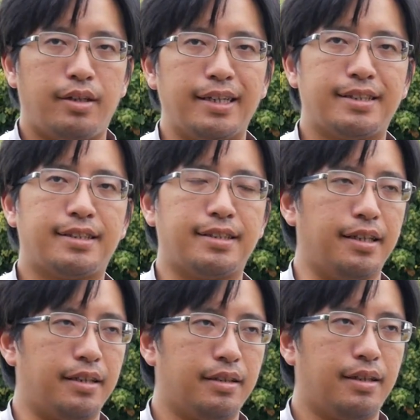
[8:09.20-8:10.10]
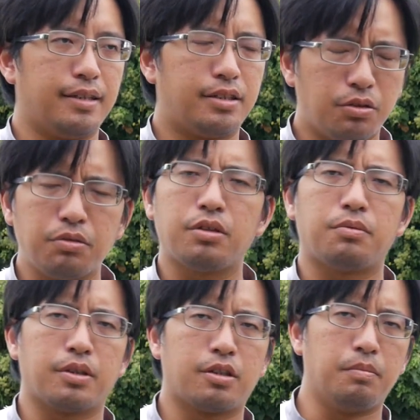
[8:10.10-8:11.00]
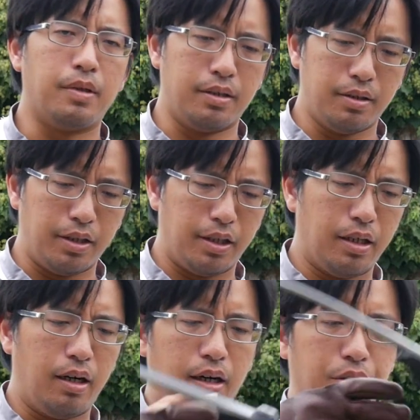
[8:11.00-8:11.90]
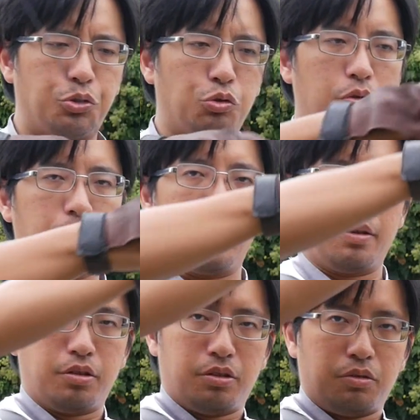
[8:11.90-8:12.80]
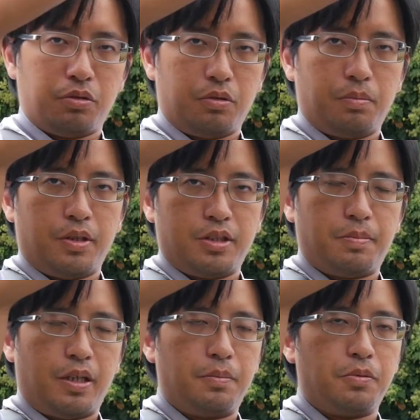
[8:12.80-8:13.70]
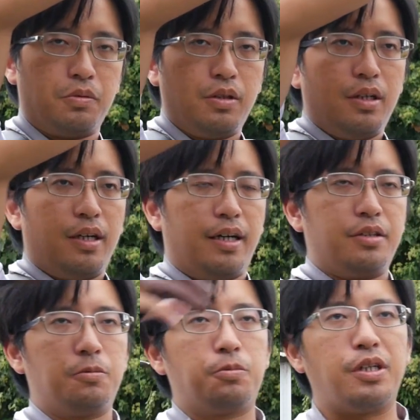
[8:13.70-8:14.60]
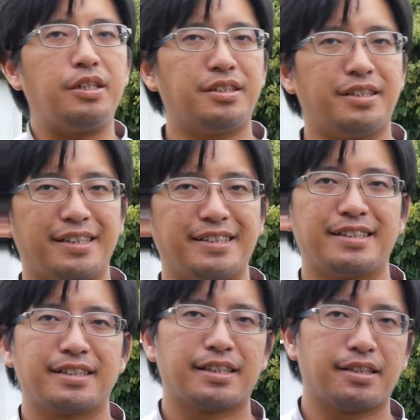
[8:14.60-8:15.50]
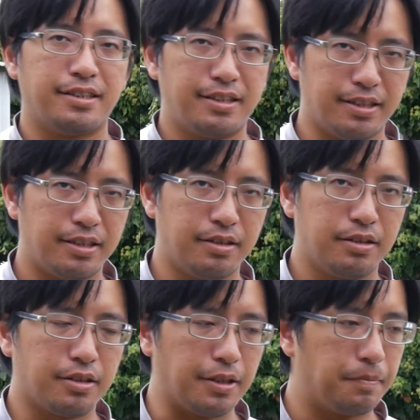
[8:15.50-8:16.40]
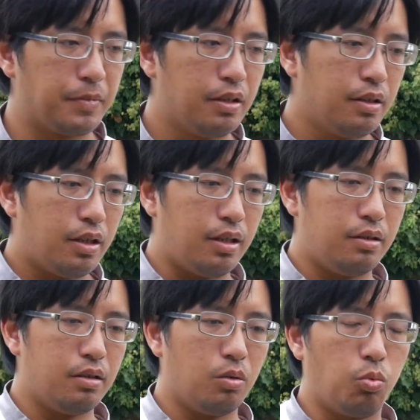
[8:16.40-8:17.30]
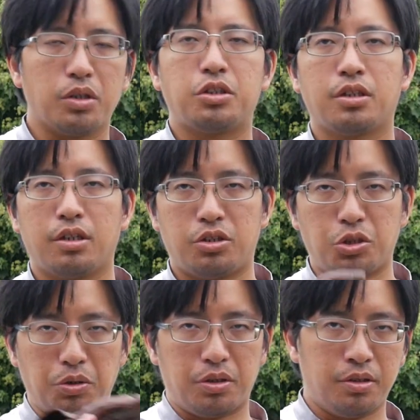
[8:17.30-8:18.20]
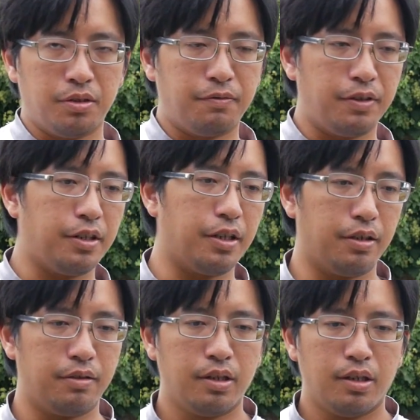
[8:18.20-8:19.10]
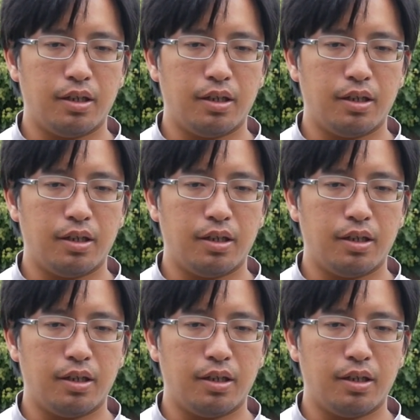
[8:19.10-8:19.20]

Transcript: That said, I still don't recommend the high draw approach to most people, and the reason is consistency. In watching her shoot in her video,